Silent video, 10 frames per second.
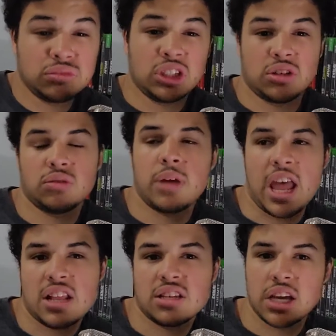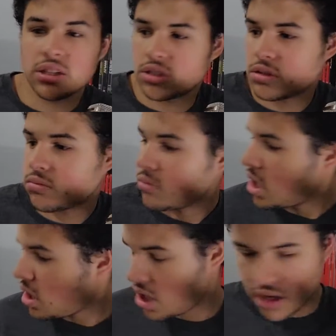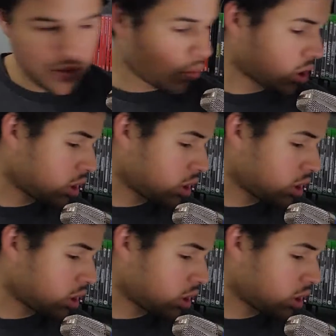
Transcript: headset. If it worked